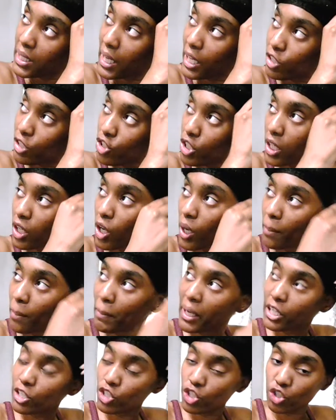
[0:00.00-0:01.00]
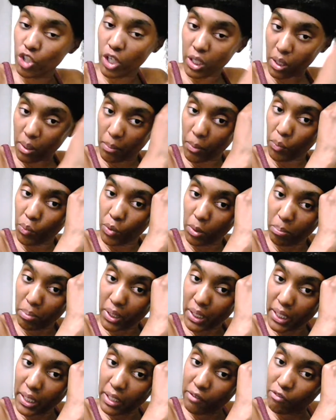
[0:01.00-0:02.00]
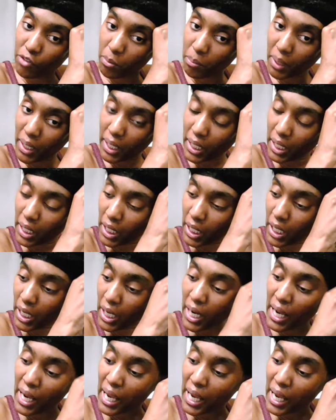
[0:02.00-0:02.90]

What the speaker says: How should I go? I'm actually trying to come up with a plan for my hair.